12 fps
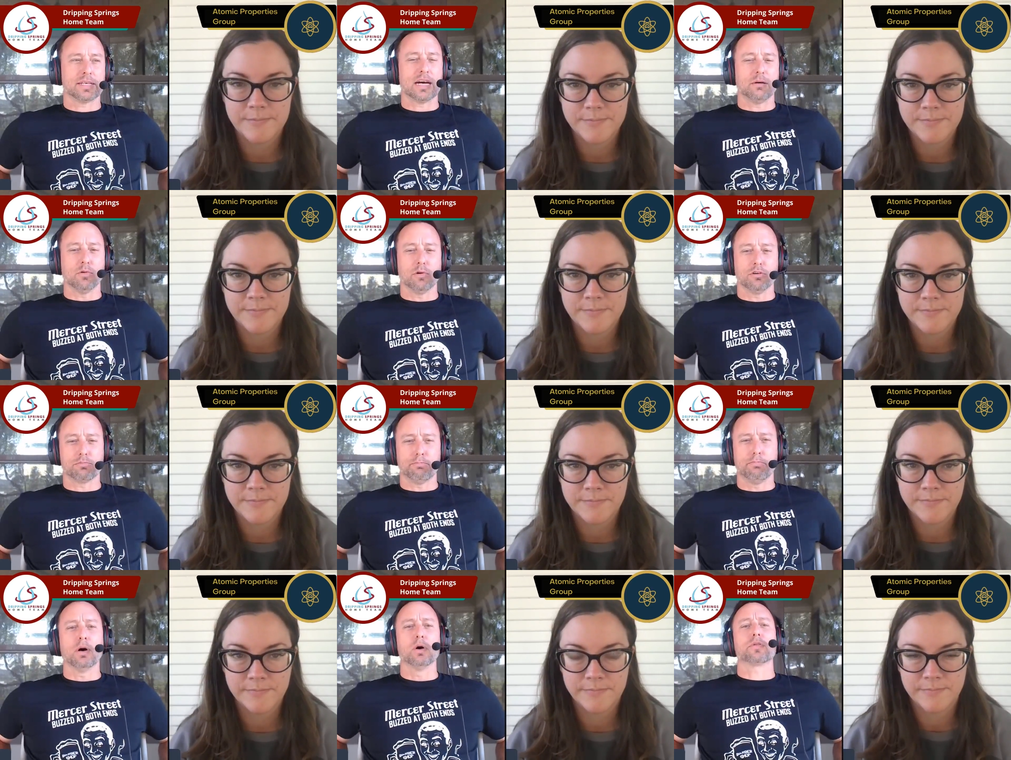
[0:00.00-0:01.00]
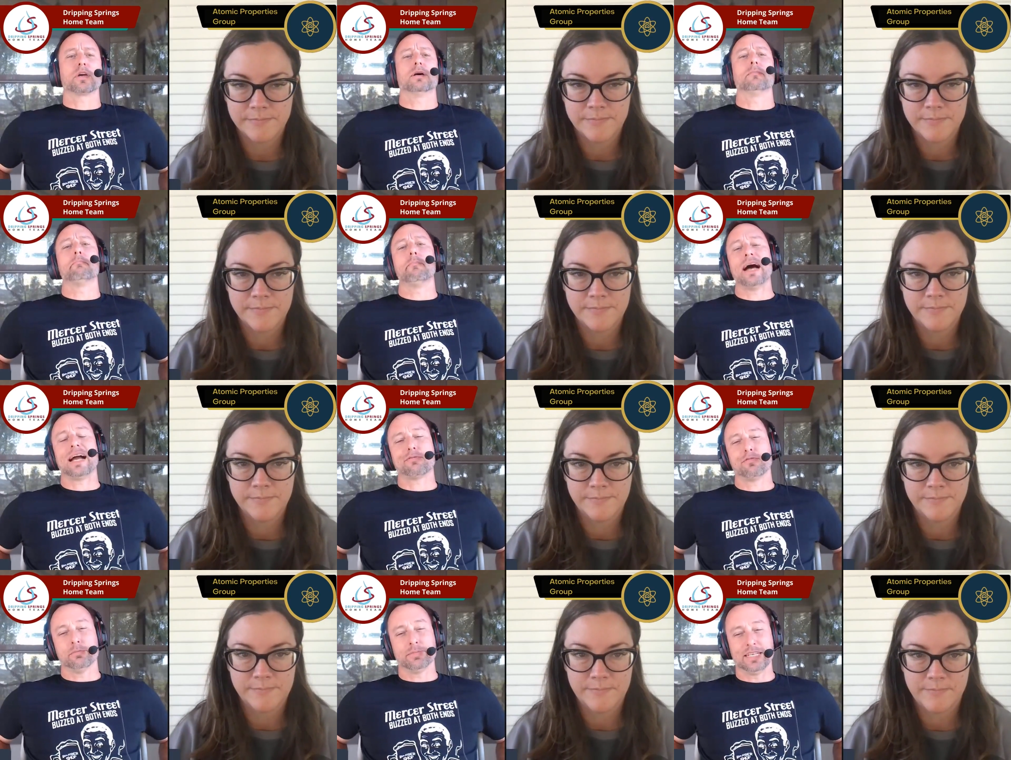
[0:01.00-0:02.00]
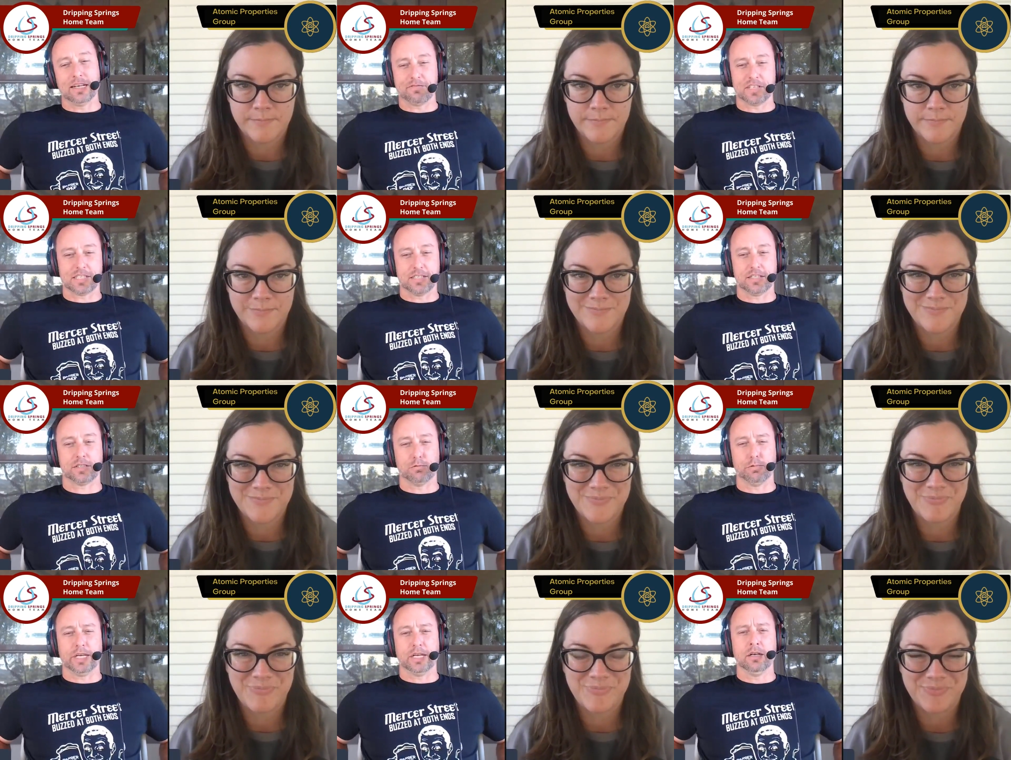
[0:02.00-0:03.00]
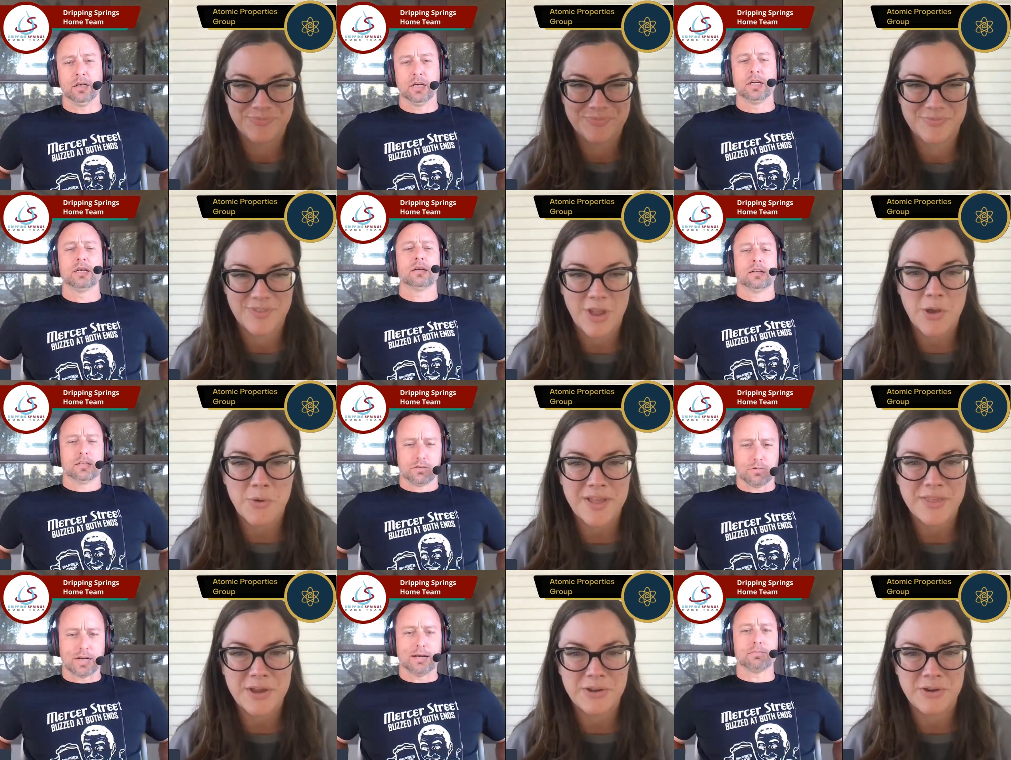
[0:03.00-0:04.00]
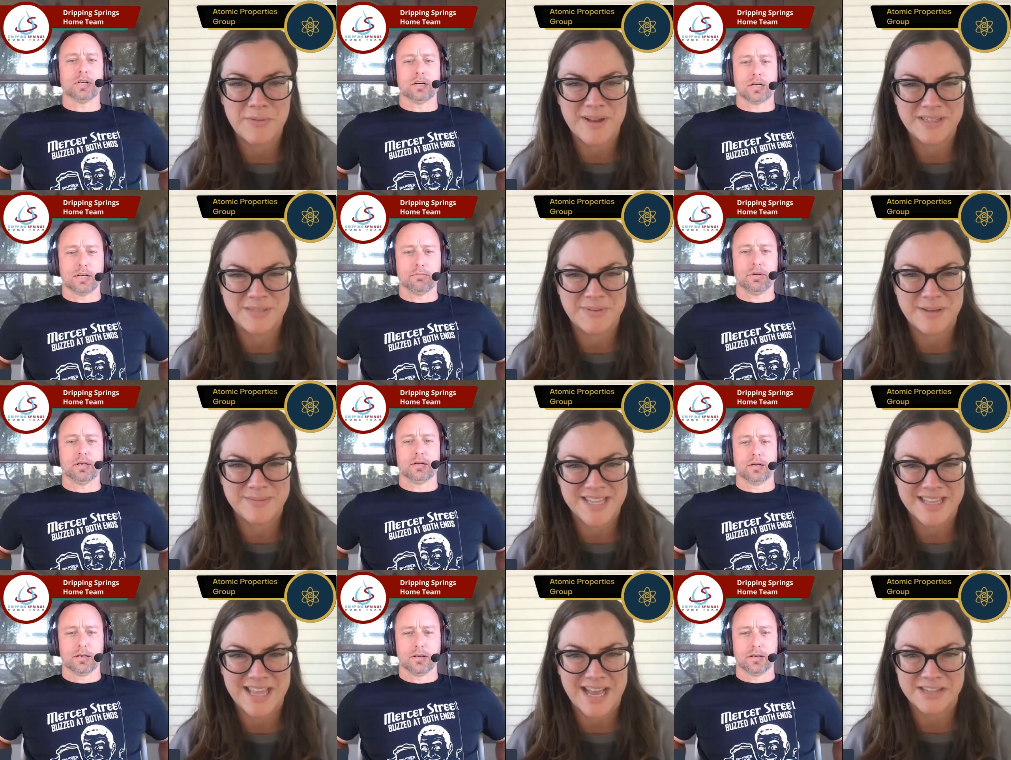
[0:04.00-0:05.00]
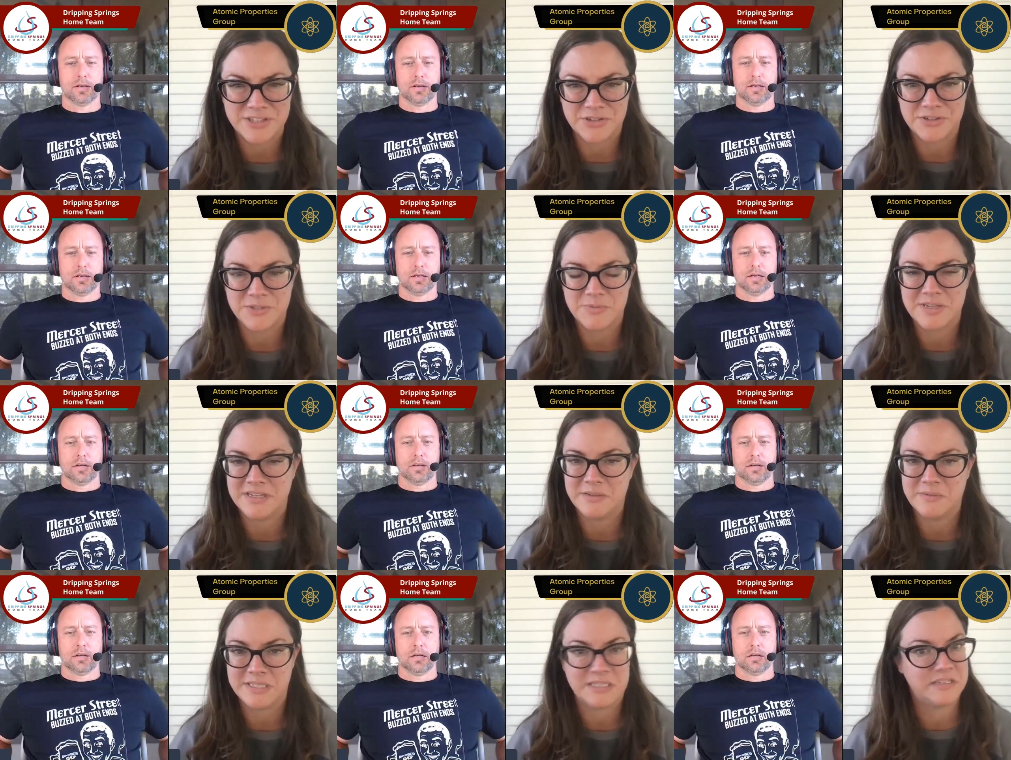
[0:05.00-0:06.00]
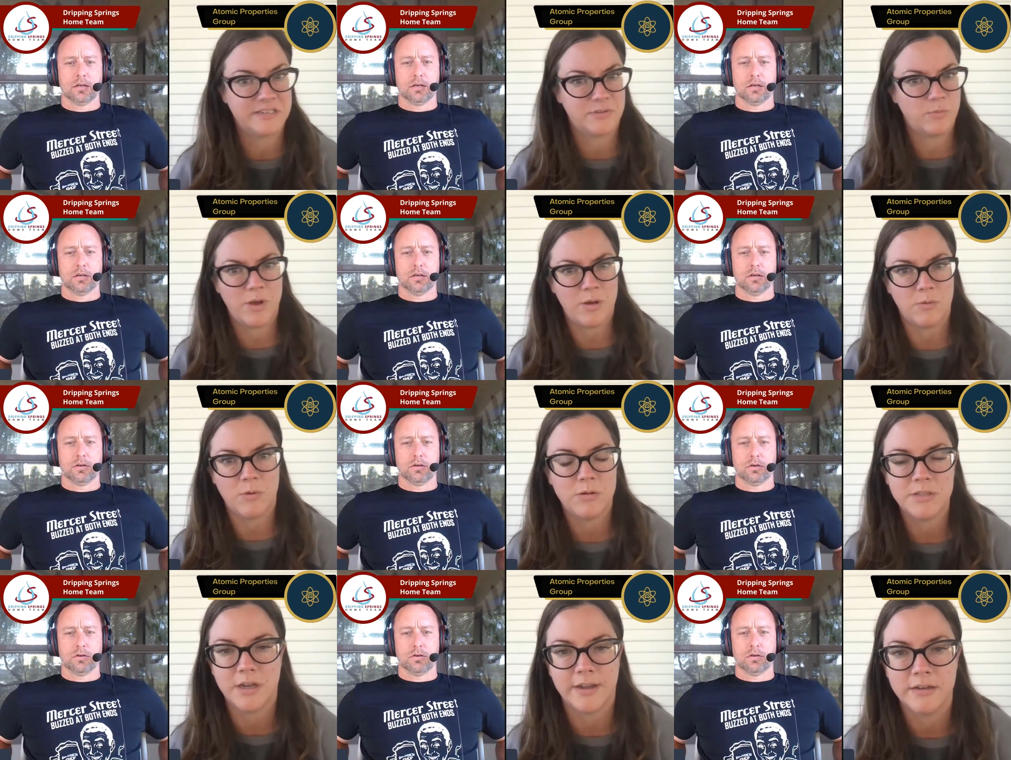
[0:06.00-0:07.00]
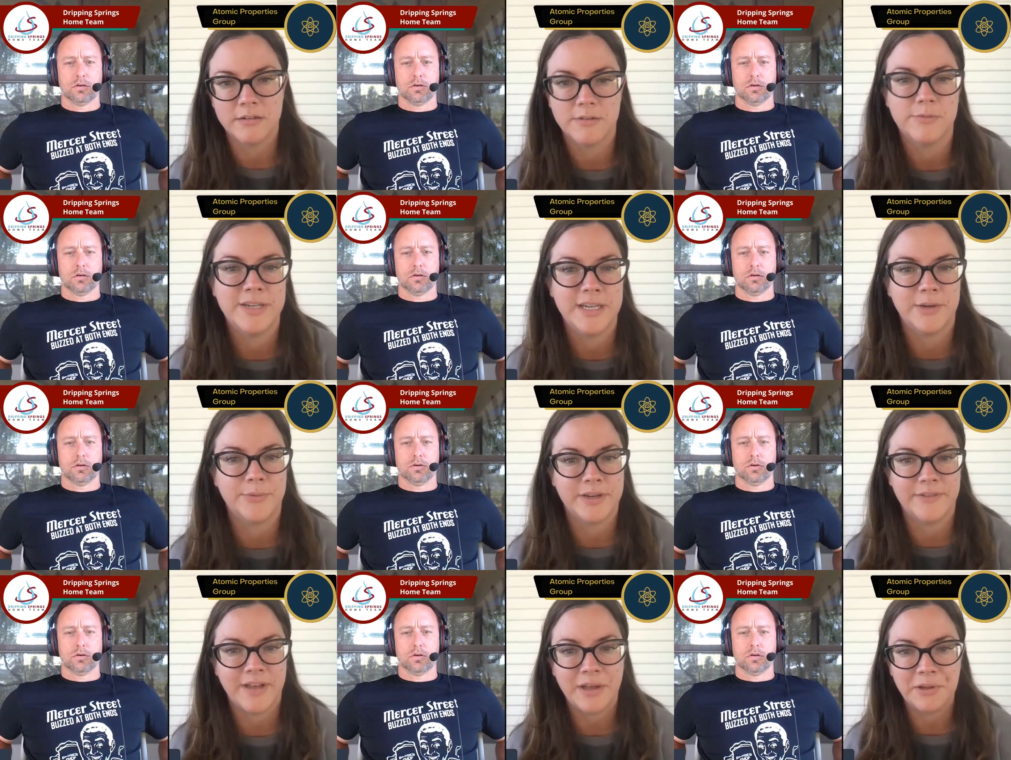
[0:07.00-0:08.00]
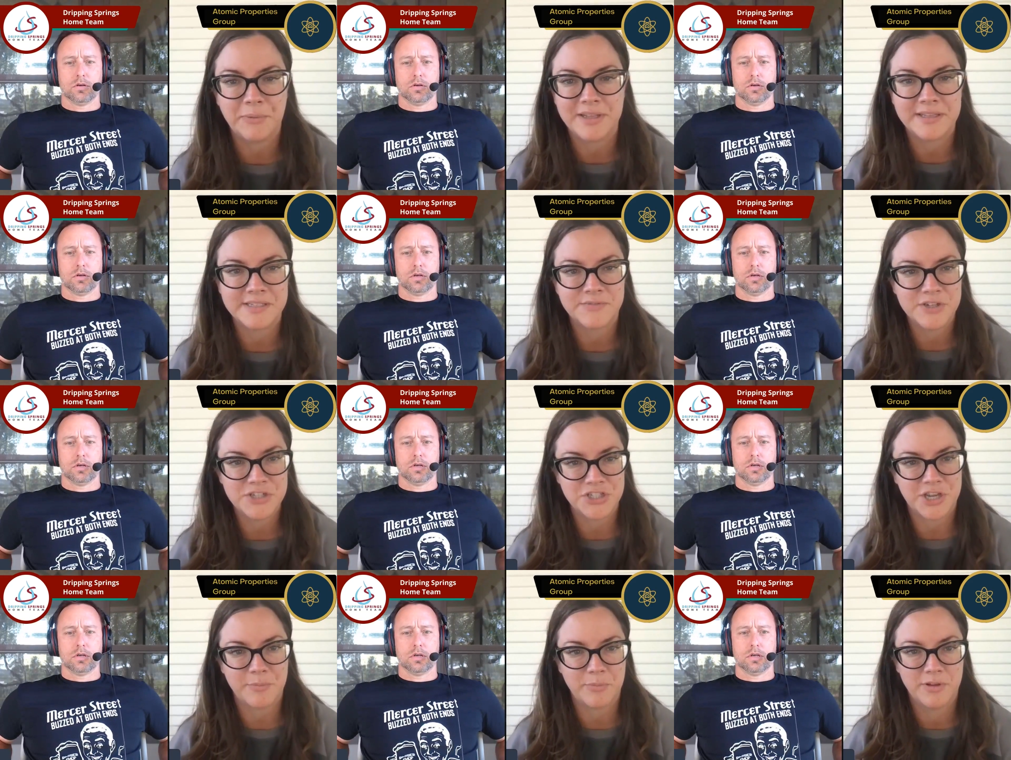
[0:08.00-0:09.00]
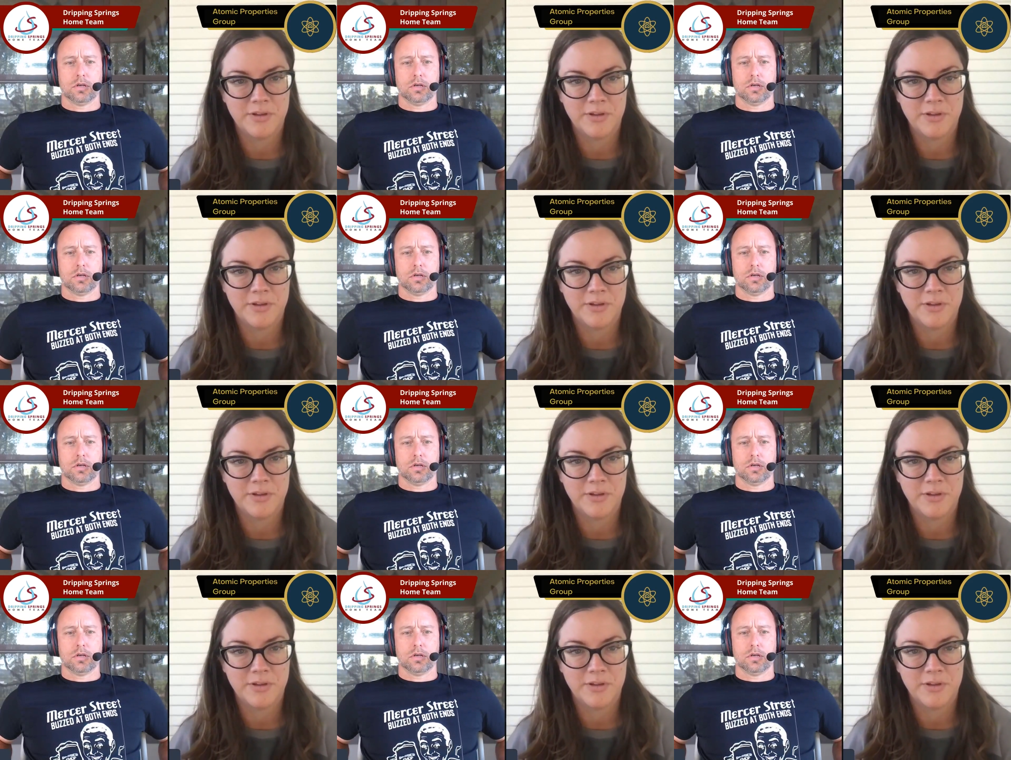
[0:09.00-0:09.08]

Speaker 1: Cowboys both come back from deficits to win.
Speaker 2: Oh, I thought you were about to upset the Astros. Whoa, hold on we need to reevaluate this friendship.